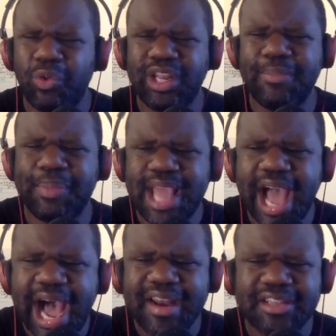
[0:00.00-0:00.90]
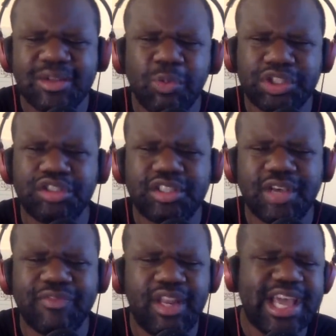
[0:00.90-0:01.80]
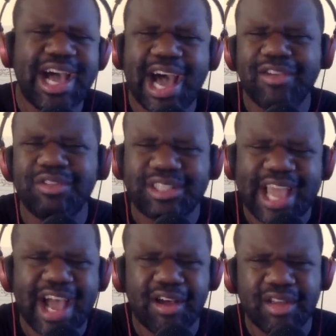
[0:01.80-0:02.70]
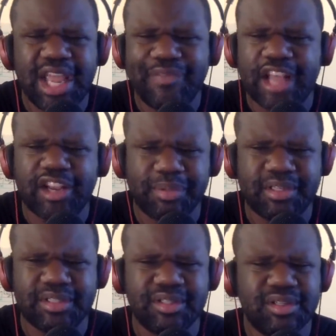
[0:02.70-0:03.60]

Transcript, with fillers: really be honest with yourself and look how how you sound if that's your business.